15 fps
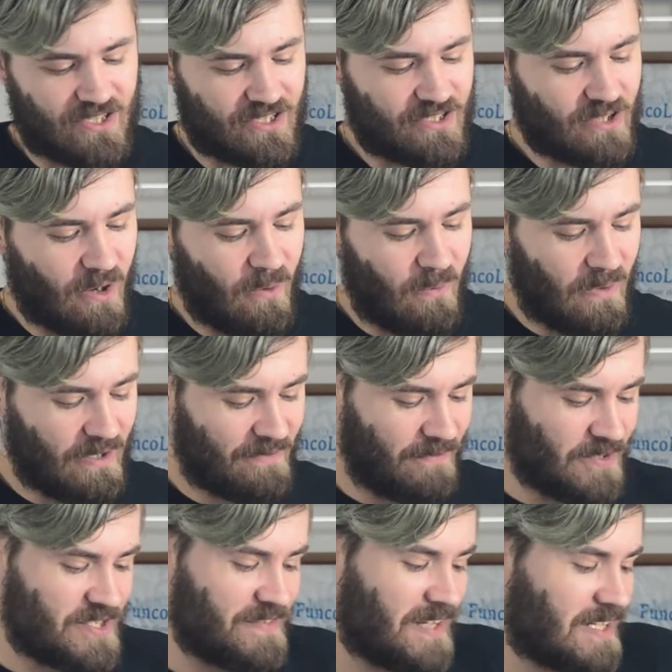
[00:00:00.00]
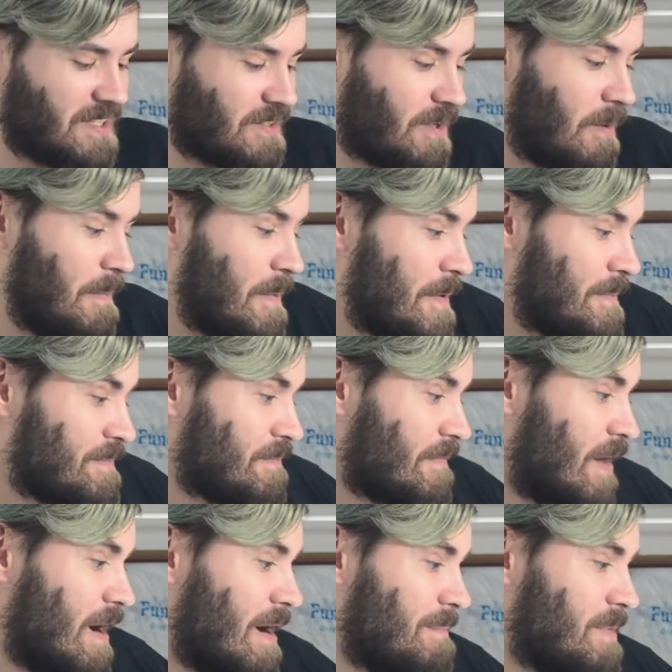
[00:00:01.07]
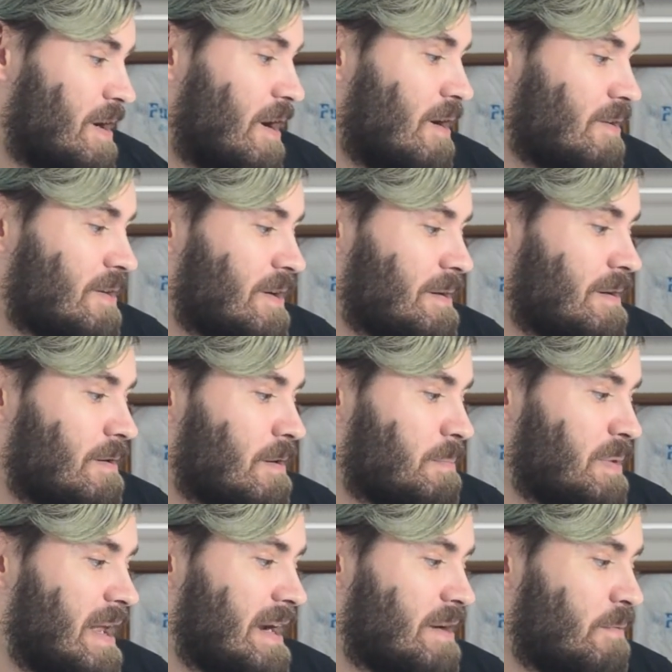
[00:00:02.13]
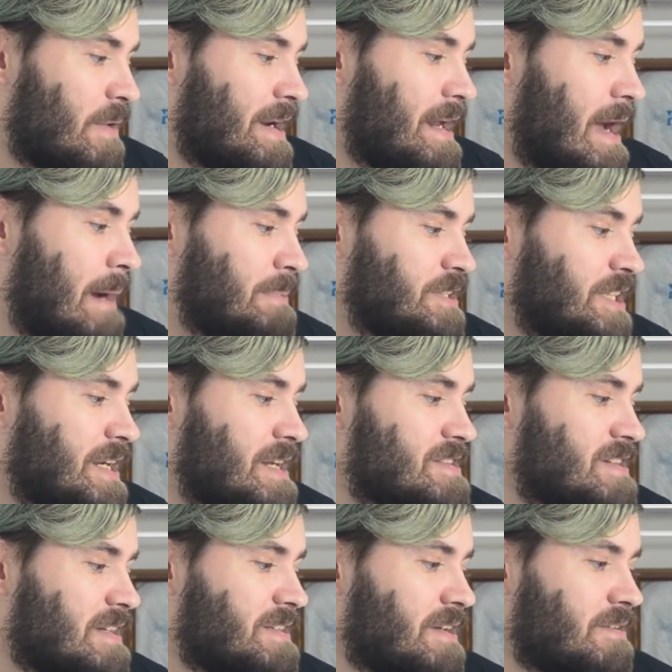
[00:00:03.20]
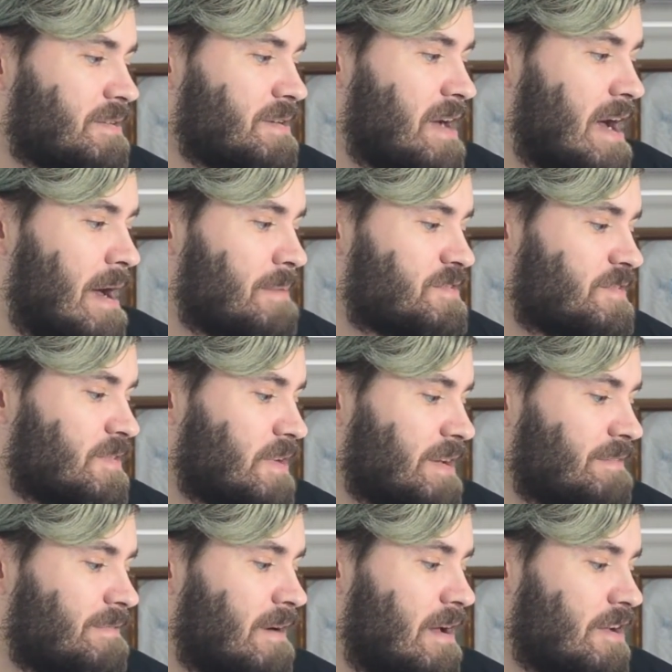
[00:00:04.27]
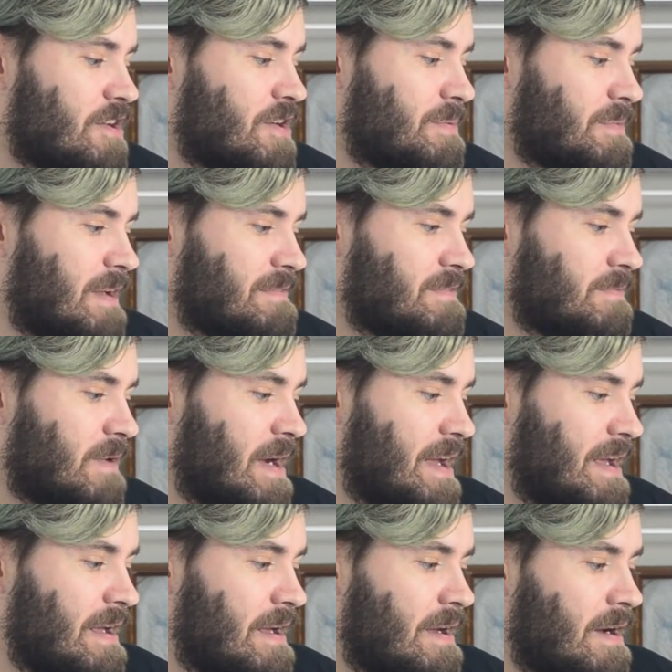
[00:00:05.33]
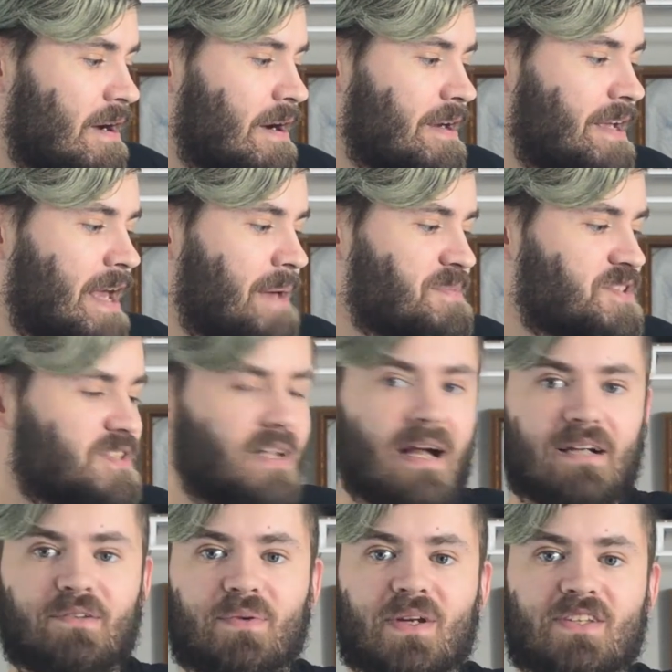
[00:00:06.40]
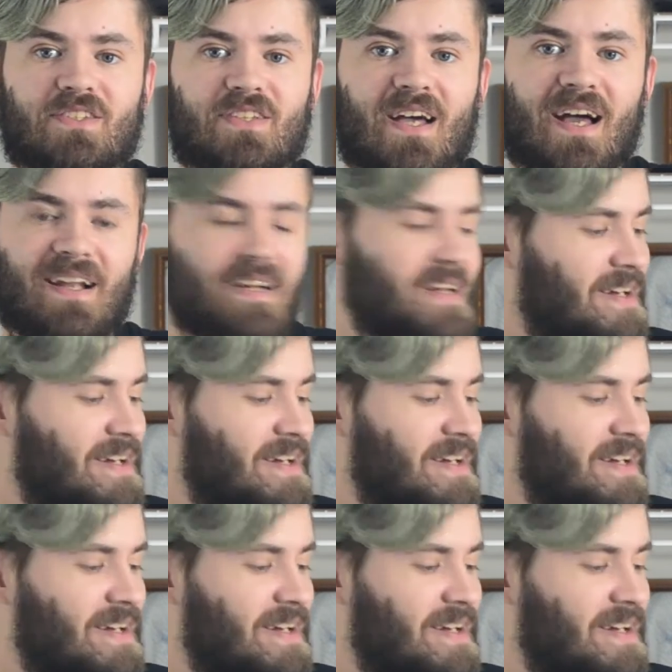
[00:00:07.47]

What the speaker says: So wonderful. It's even got the little color or black and white option. It's got the other knobs for like volume, left and right, game select, reset.